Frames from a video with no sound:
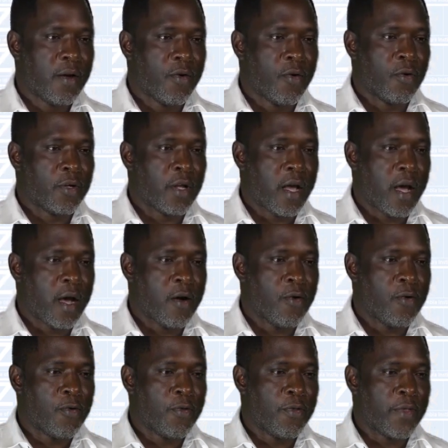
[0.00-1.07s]
on
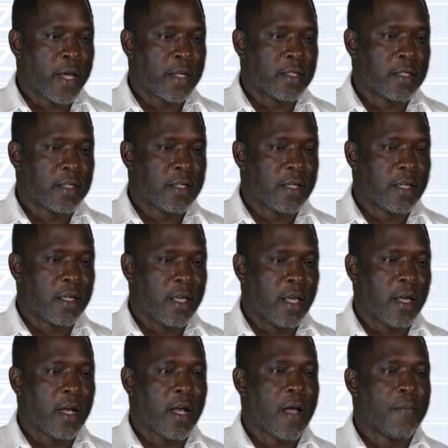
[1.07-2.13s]
how that
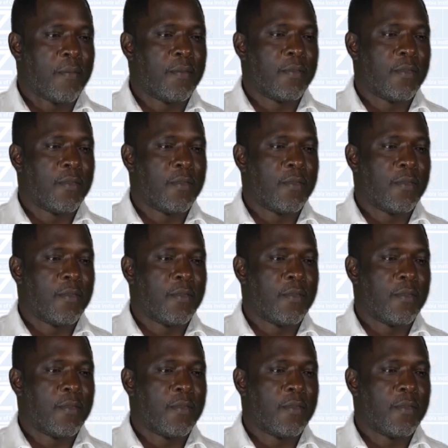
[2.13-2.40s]
income